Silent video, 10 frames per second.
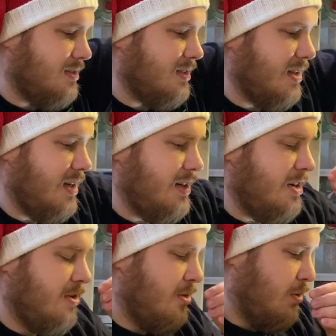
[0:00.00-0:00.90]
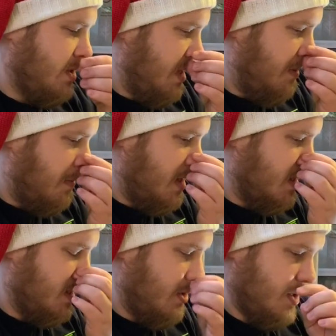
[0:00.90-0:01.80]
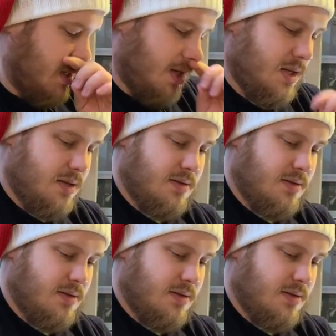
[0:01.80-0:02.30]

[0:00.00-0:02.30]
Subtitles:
And, you know, always keep your presents outside.